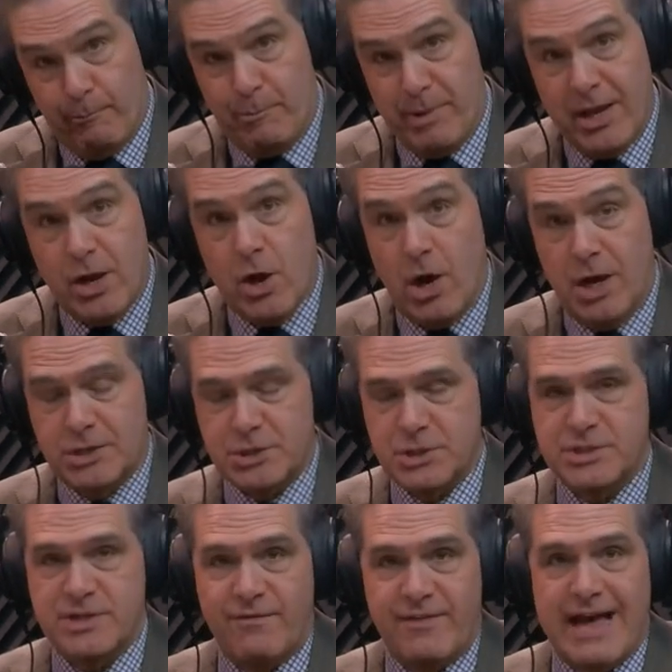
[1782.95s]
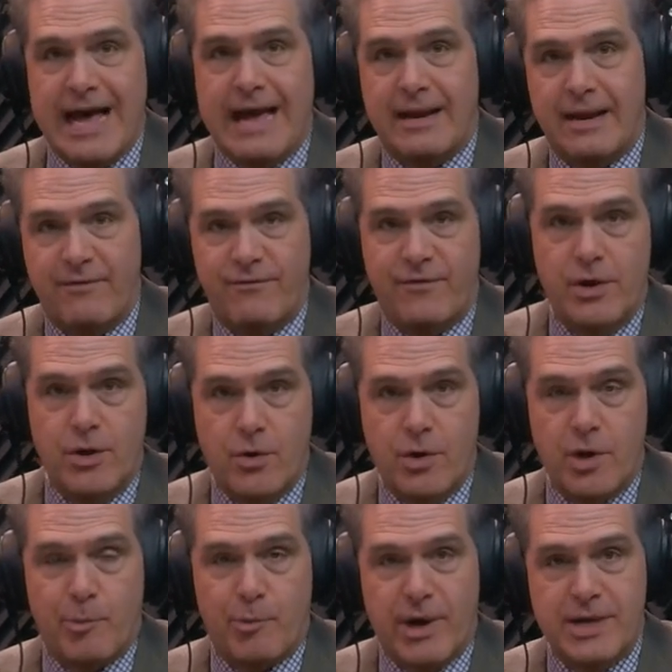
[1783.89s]
be conscious of that and if you know
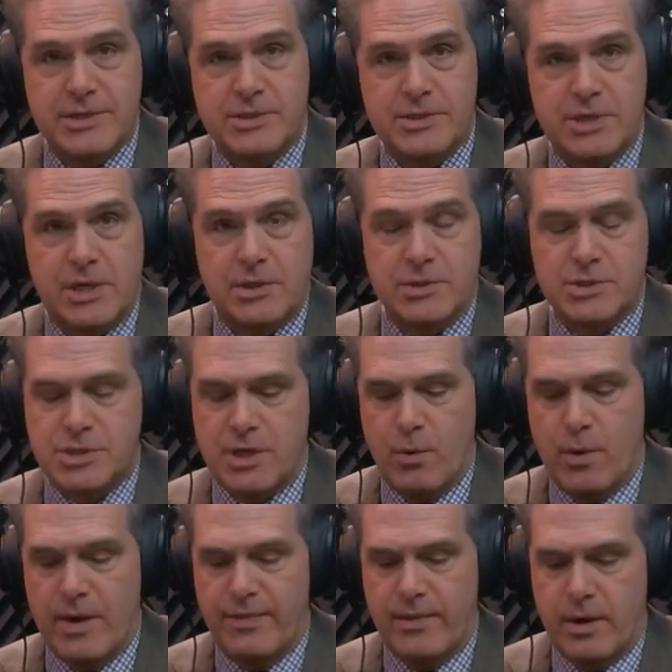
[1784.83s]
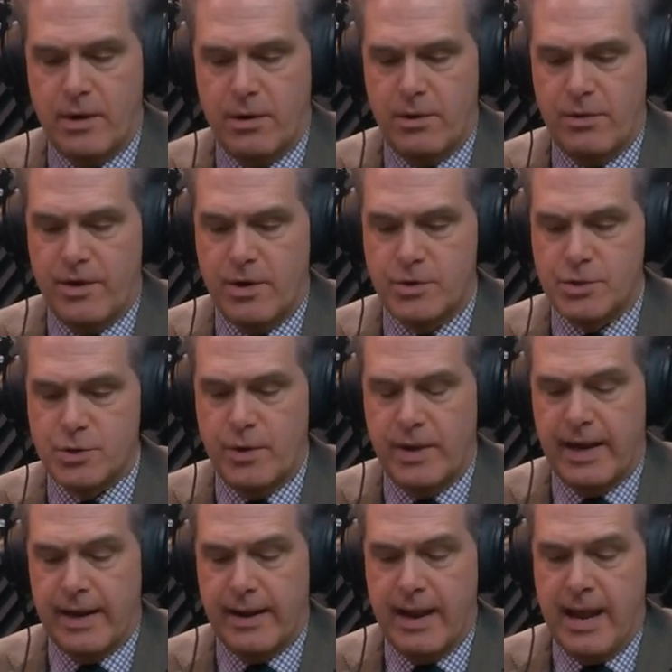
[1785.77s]
your prices you can see when they're they're
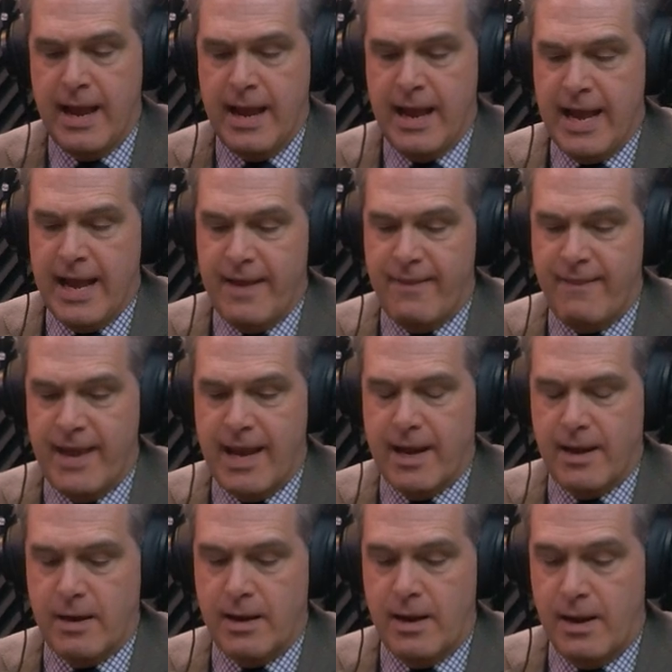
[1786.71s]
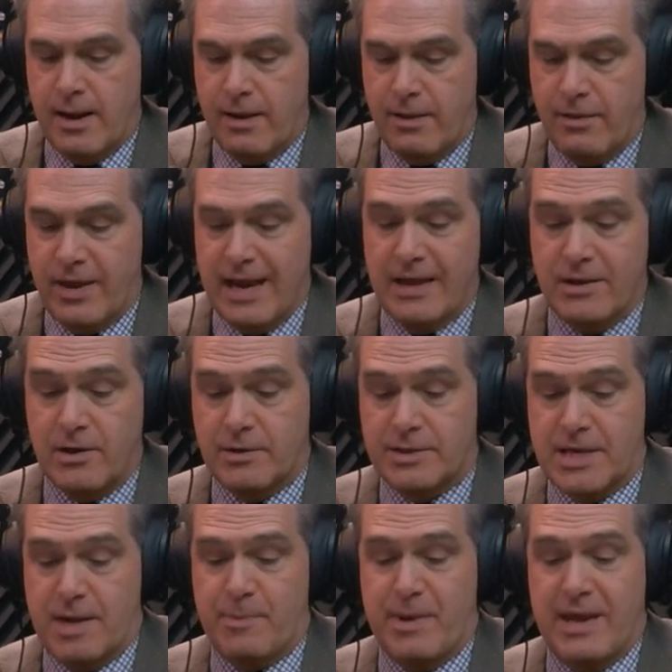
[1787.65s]
doing it and then the other
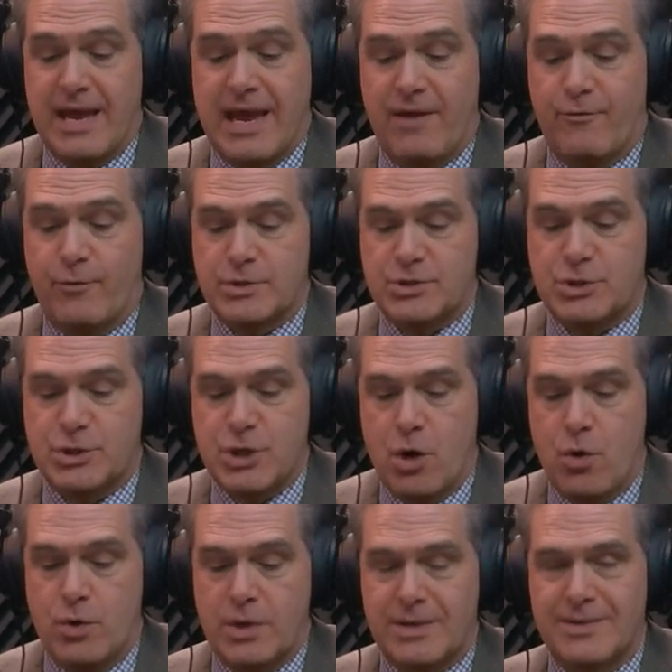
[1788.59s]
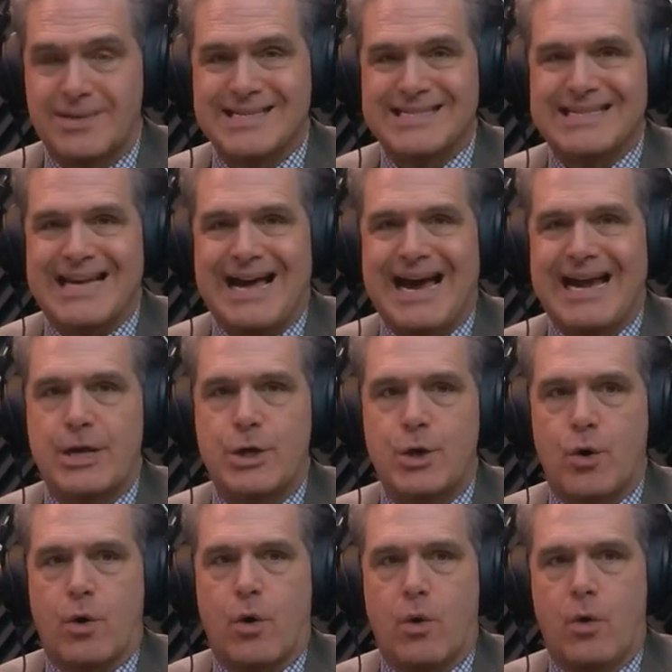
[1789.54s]
tip he gave was don't design
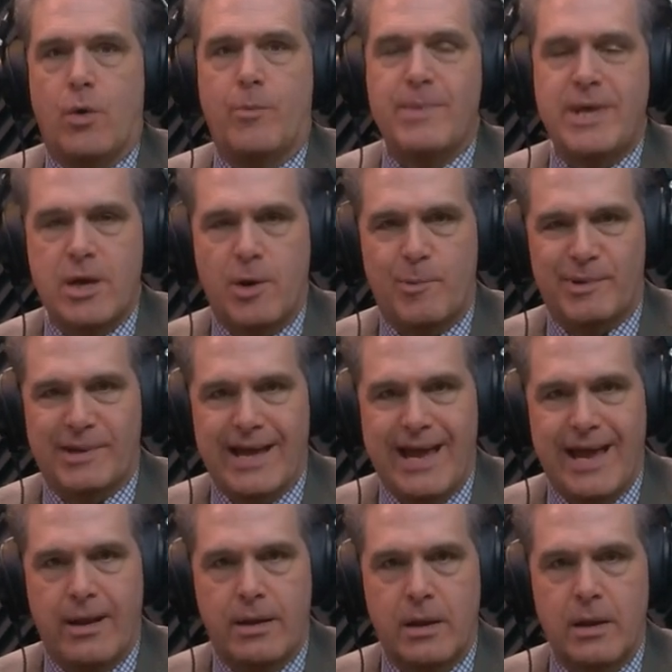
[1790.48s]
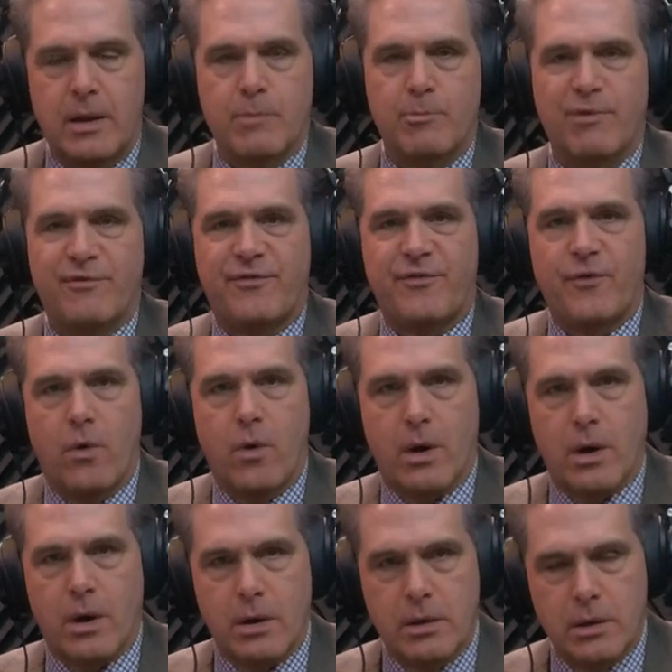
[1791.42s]
your whole meal plan
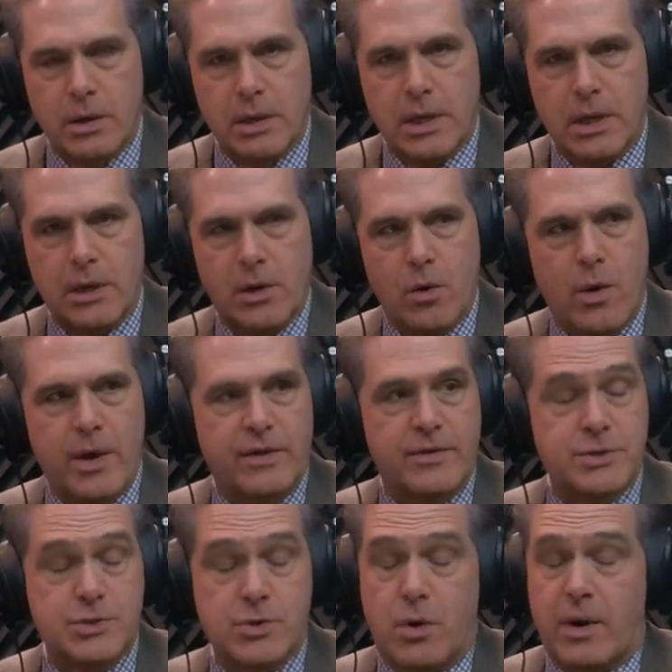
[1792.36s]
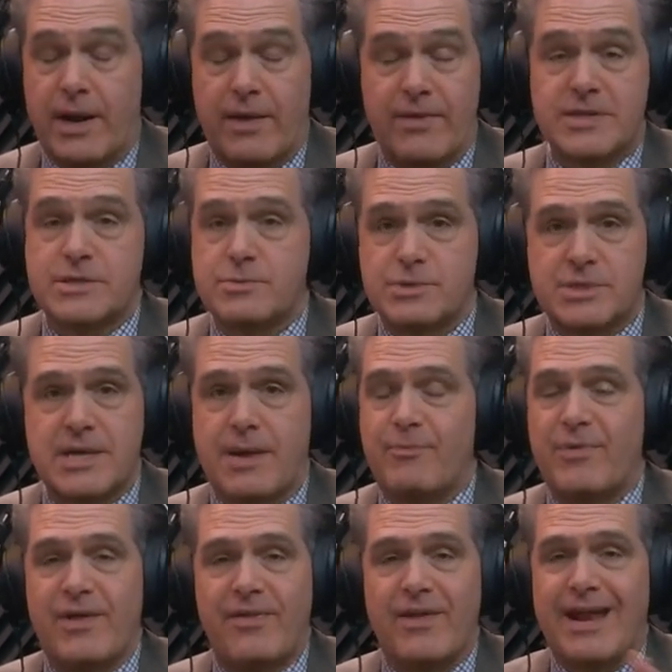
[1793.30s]
before uh, going to the store. Now, this was
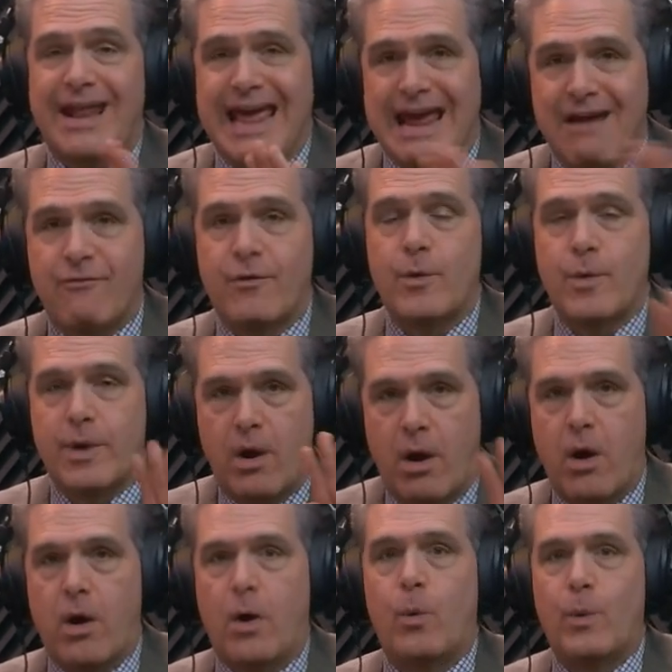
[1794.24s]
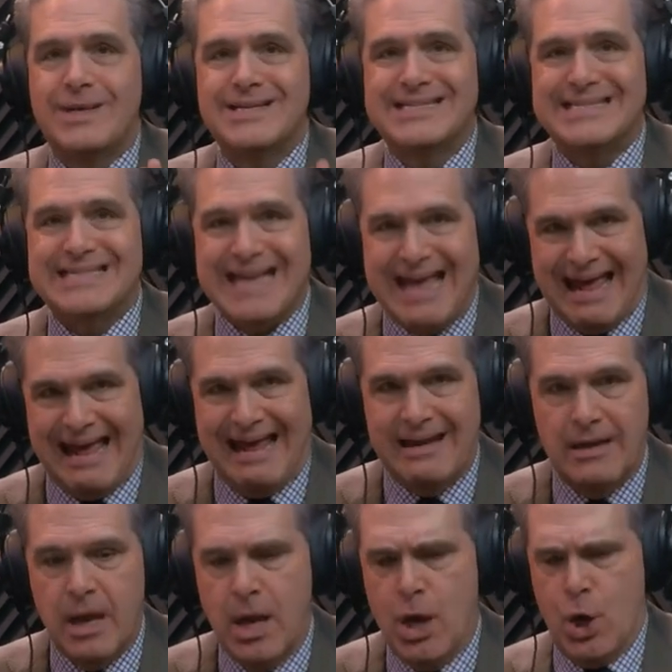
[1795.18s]
something that everyone always
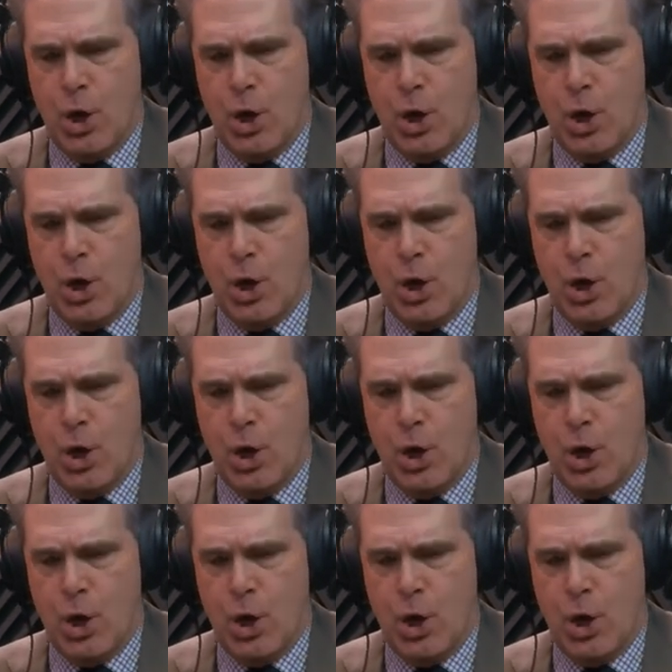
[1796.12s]
said